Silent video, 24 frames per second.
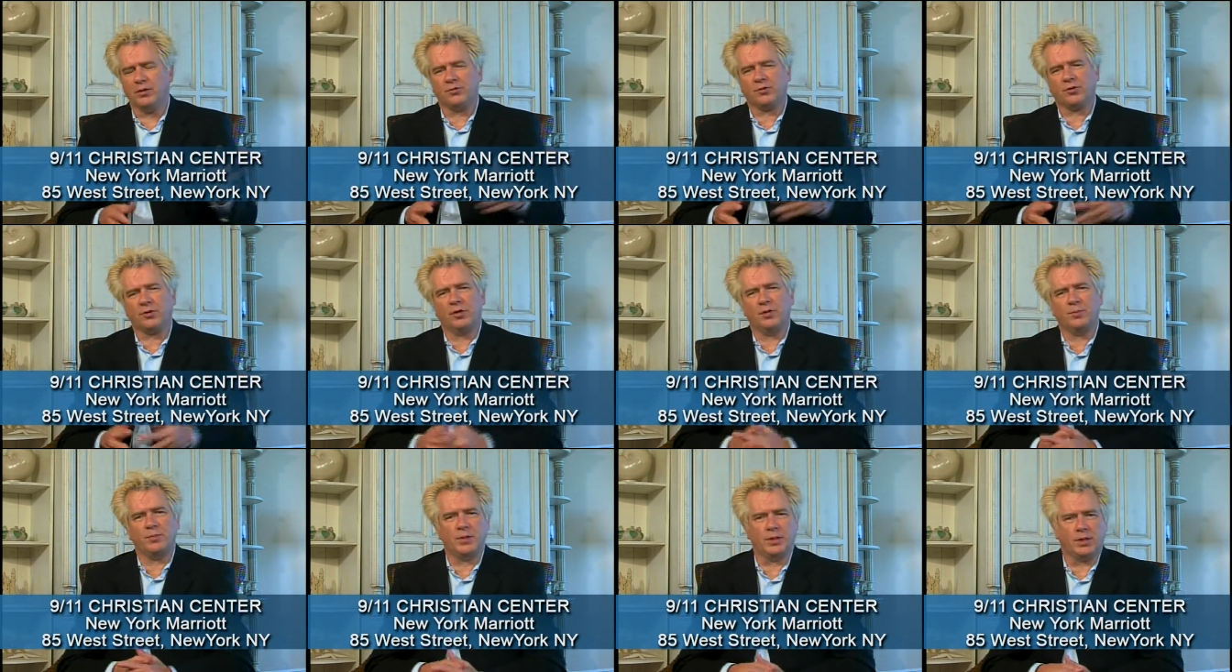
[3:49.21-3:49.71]
It's
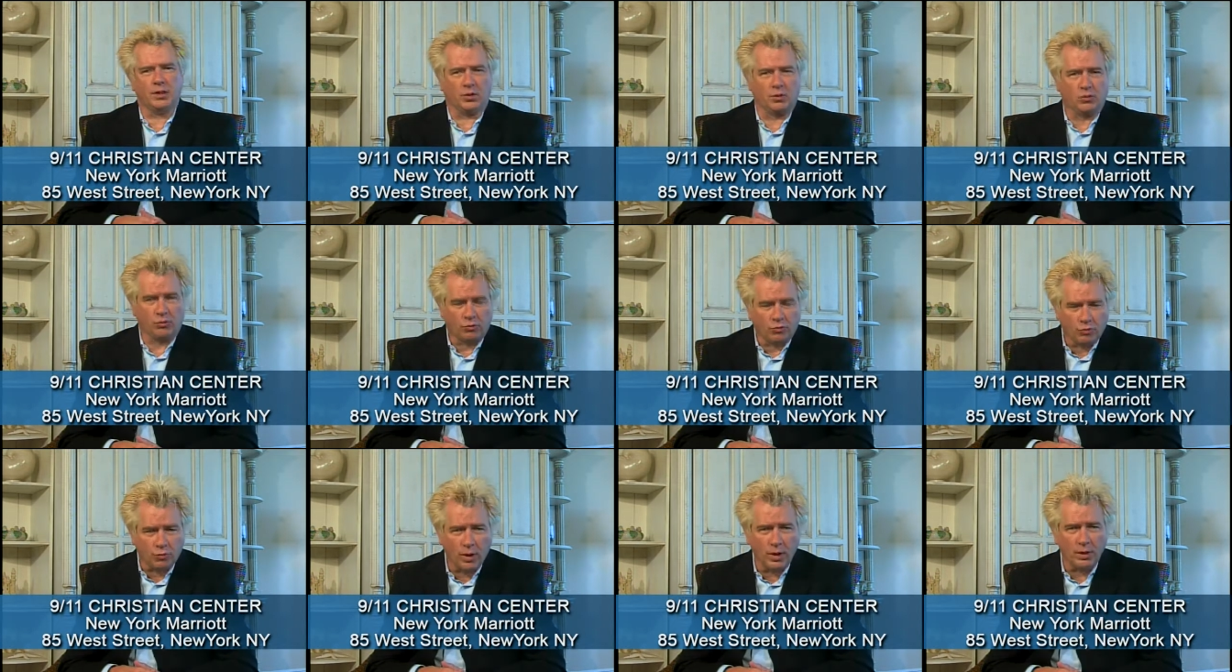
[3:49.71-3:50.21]
going to be an
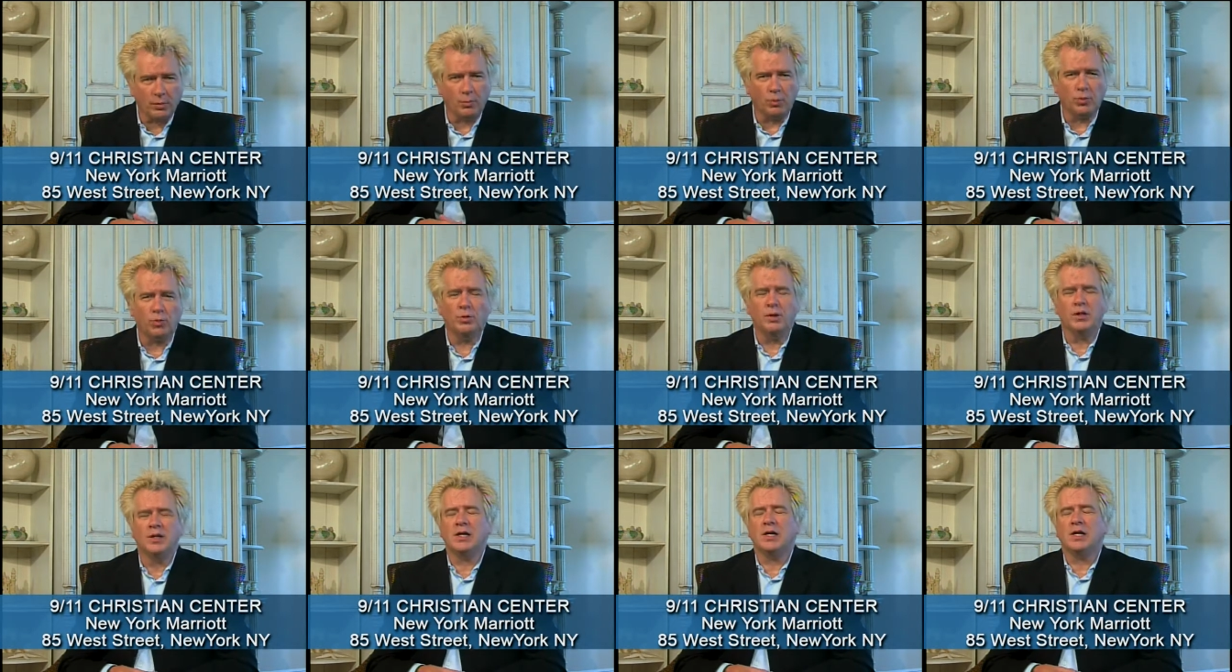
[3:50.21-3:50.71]

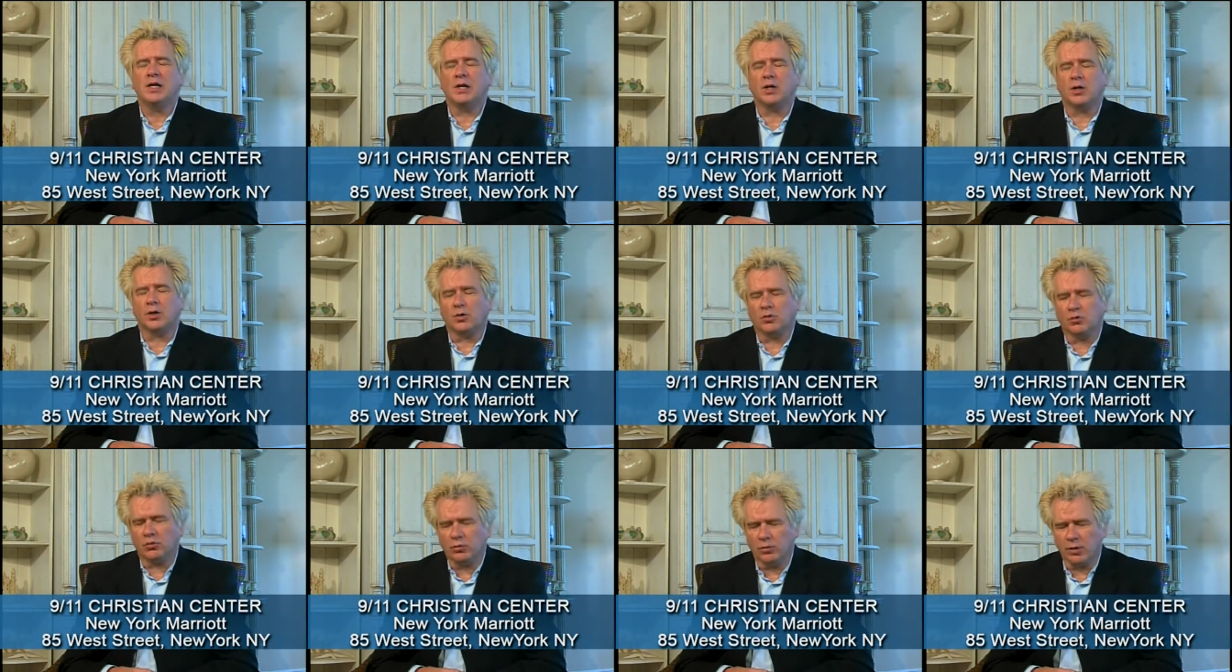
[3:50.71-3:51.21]
incredible,
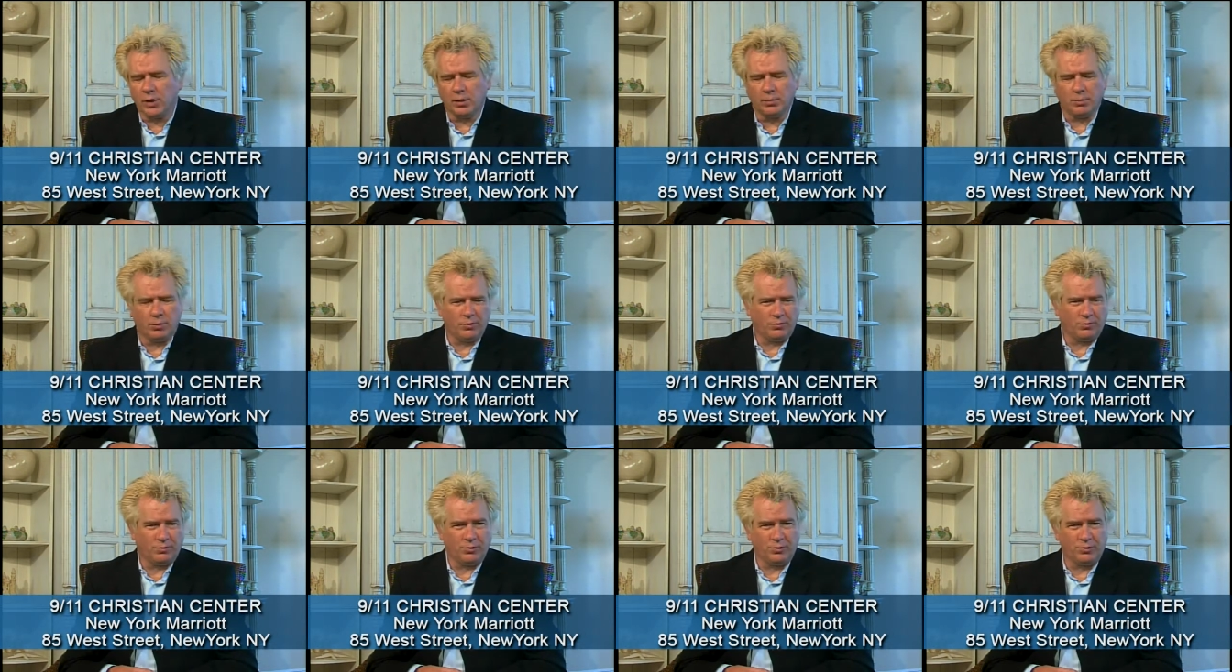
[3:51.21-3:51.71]

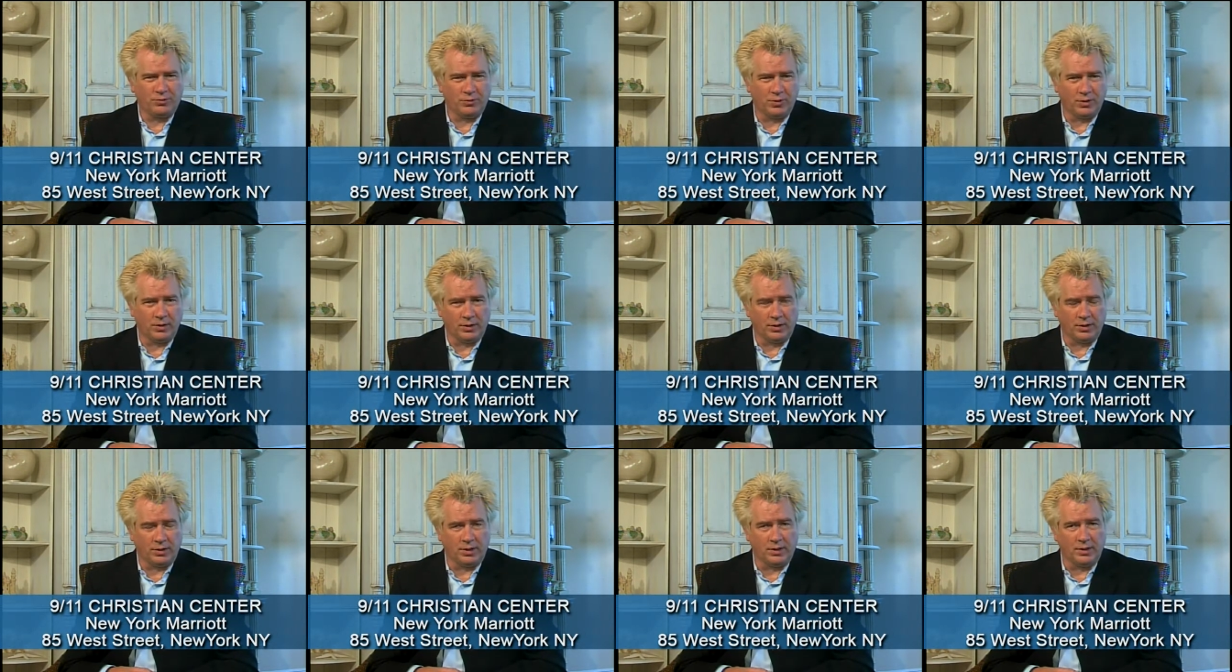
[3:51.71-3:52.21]
incredible
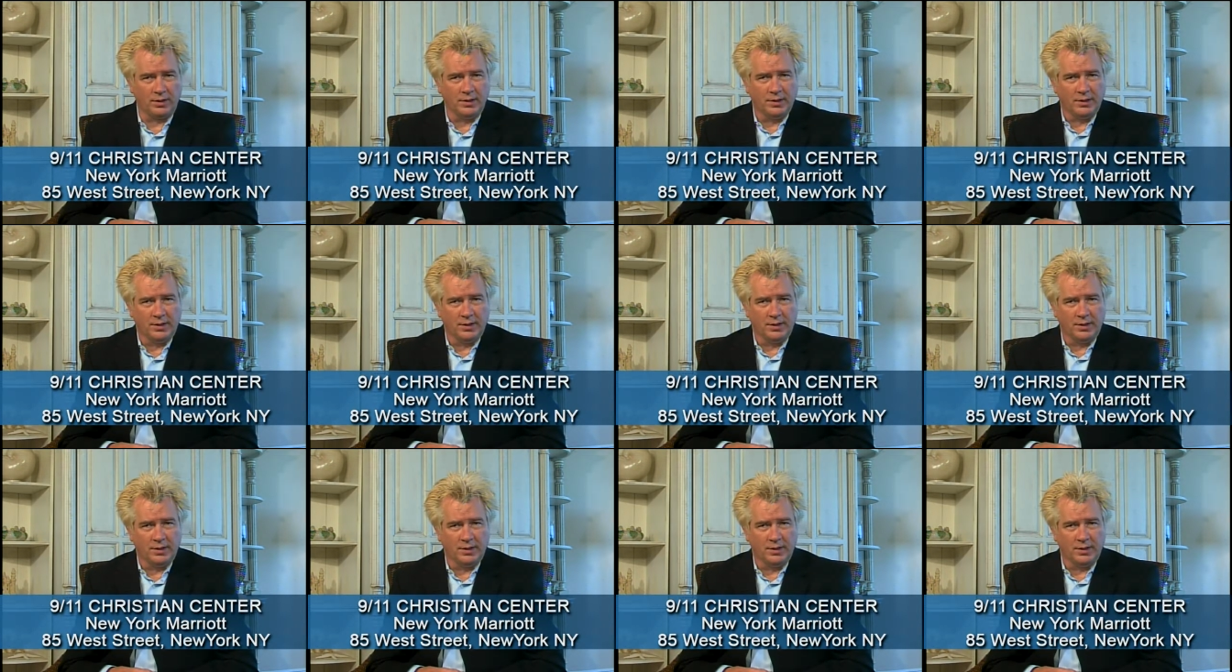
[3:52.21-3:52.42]
facility